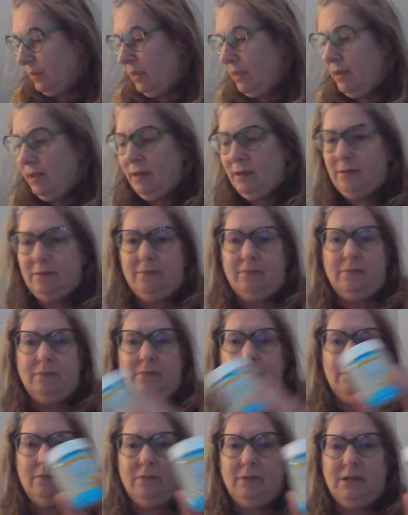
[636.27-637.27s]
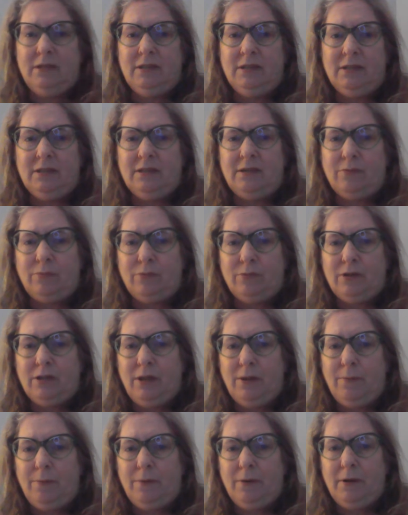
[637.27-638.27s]
And this is a
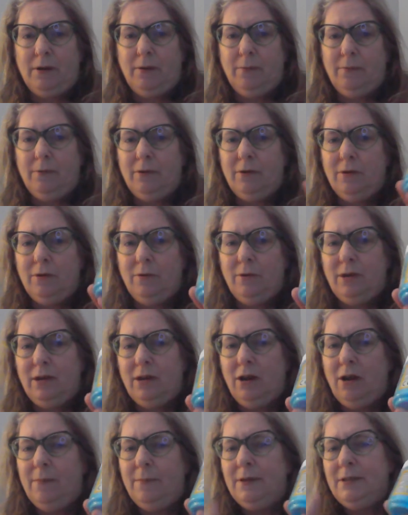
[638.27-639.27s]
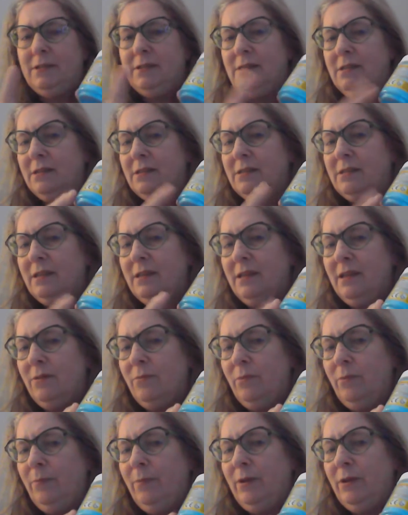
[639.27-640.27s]
really pretty blue. It almost looks like
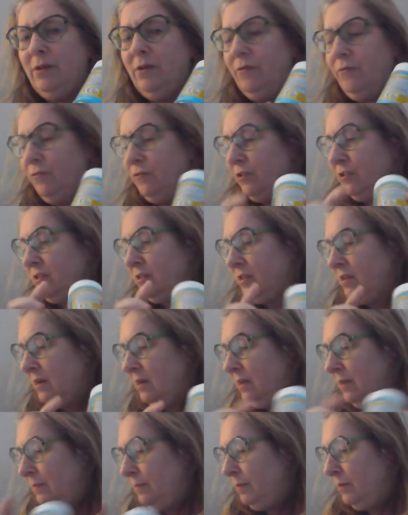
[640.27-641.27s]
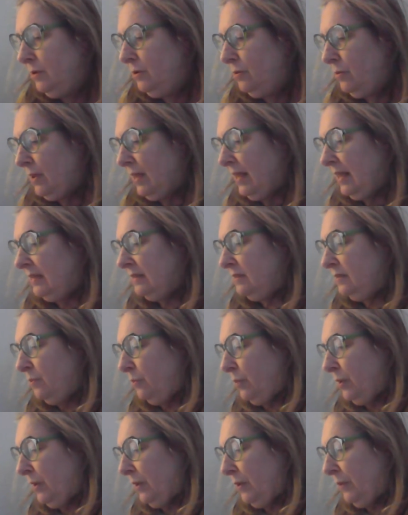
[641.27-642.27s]
it would be good for sky blue as
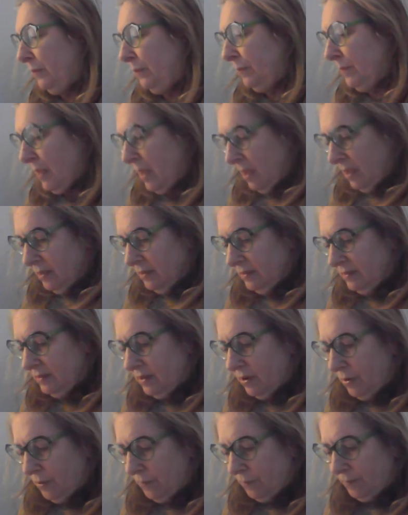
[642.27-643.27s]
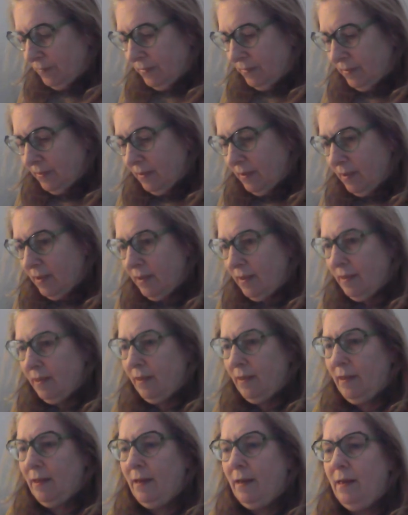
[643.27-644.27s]
well. So
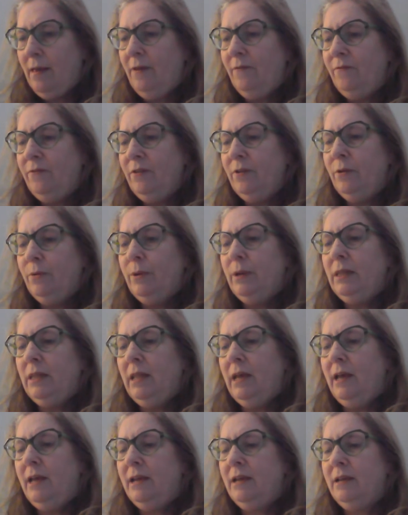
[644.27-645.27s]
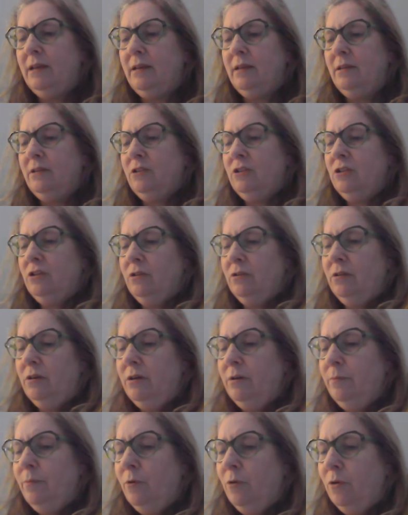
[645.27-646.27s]
if you would like to
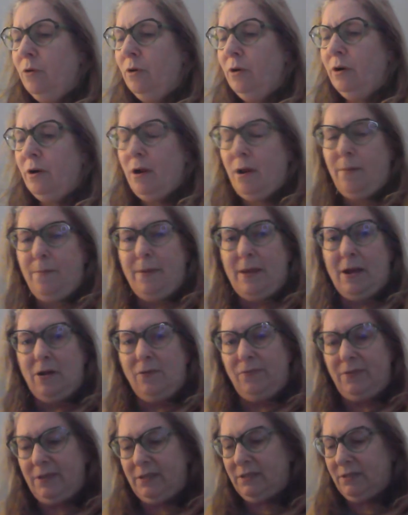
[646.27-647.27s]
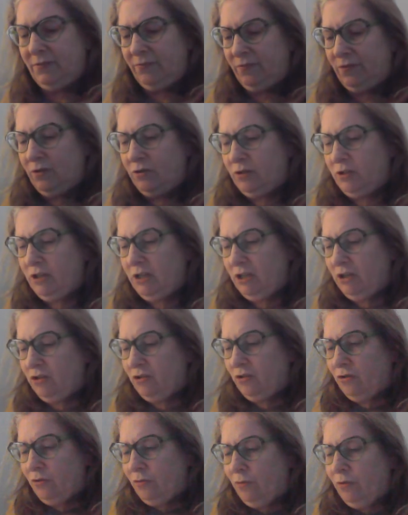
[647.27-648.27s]
learn more about this, if you're a
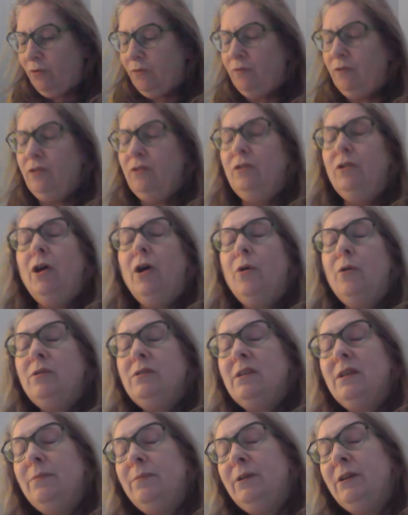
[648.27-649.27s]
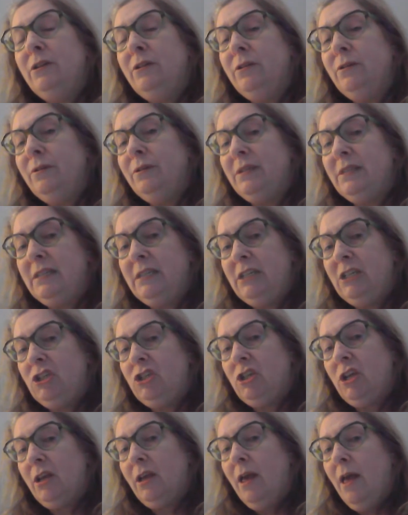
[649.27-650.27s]
teacher or if you know someone who's
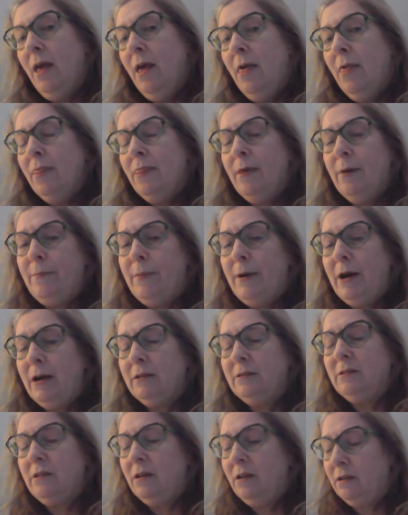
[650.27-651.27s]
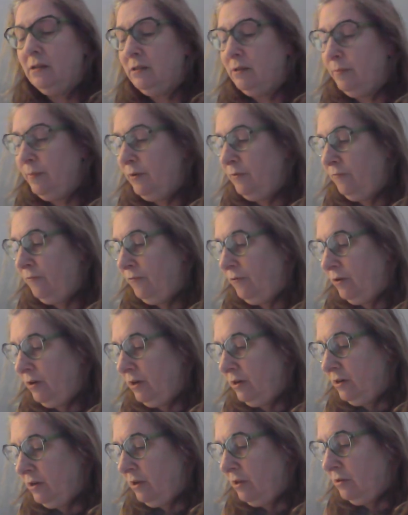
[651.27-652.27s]
teaching, the box costs about
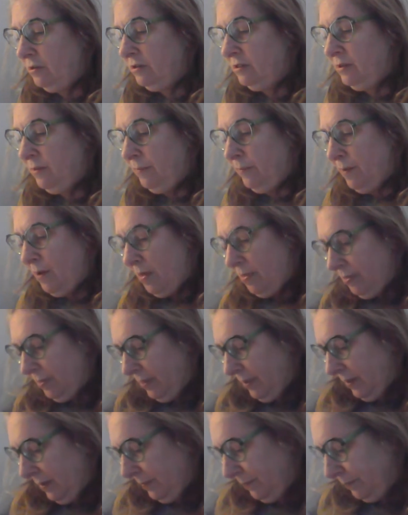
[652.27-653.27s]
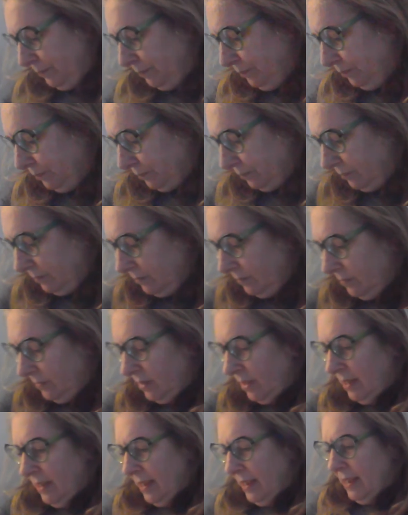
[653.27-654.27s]
$40 a month.
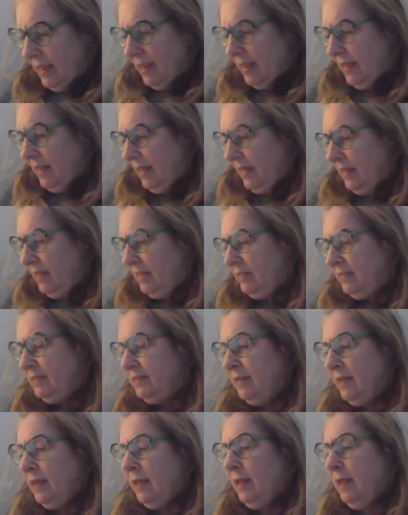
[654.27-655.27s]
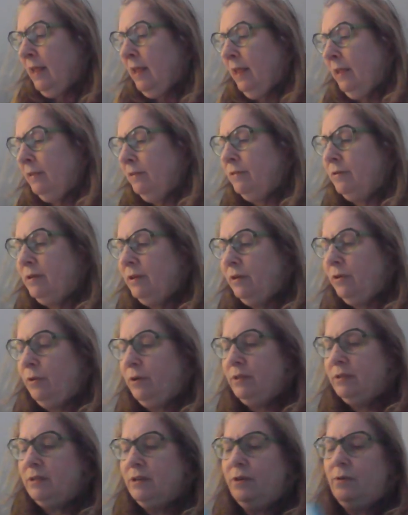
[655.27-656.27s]
And you can
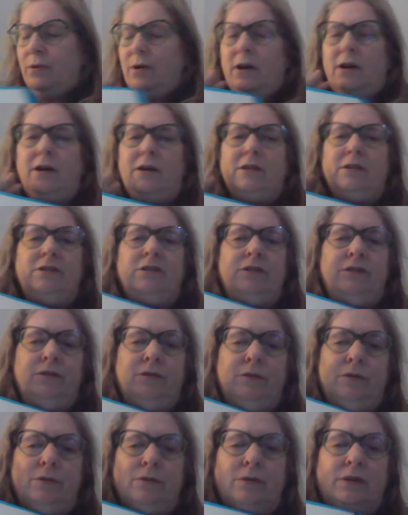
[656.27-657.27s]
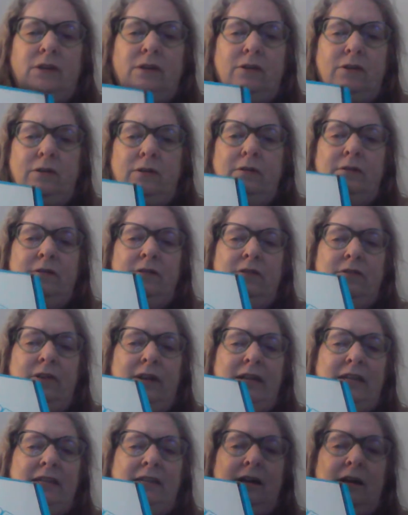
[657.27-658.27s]
always go on to
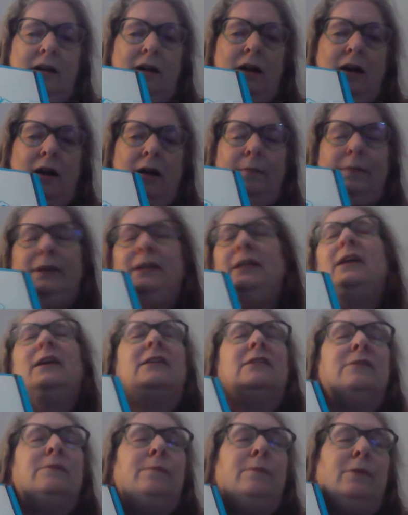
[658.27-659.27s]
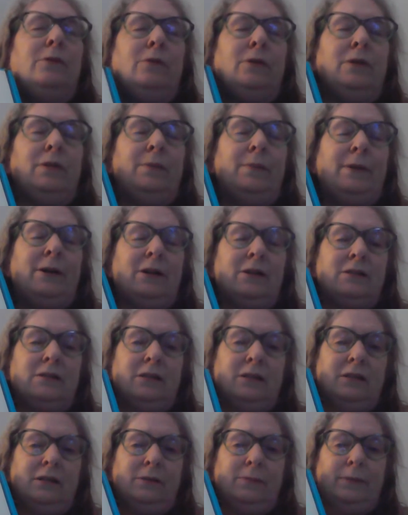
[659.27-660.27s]
kindergartencrate.com and explore the box
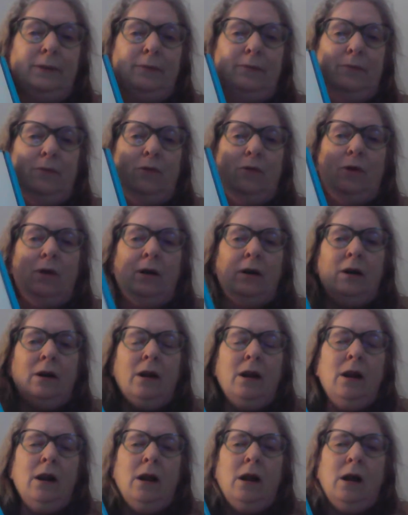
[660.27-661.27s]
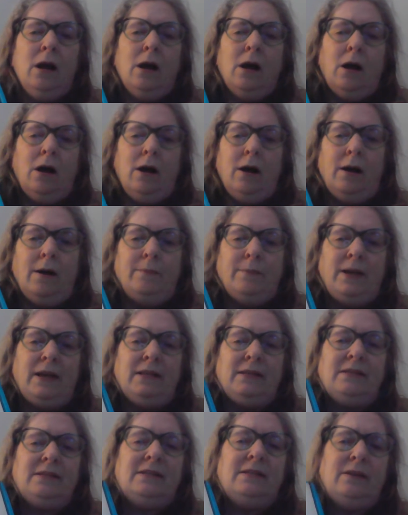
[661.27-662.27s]
a little bit more um,
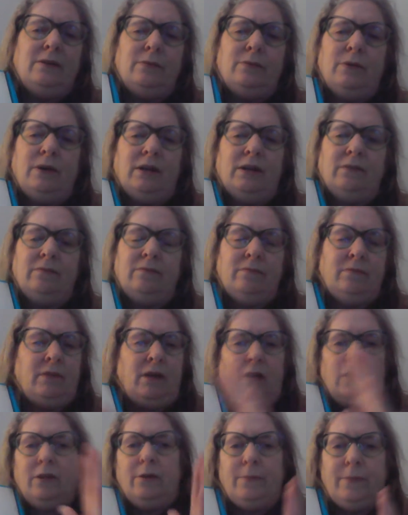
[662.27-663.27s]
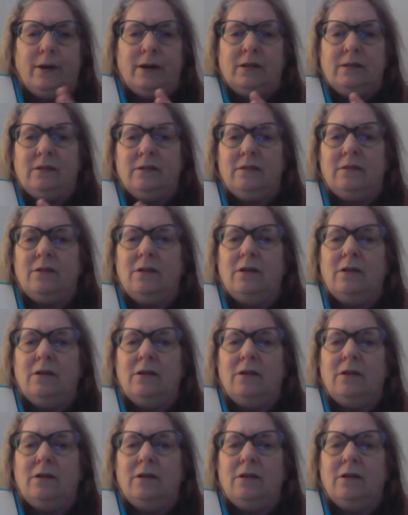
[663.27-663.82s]
and see what other boxes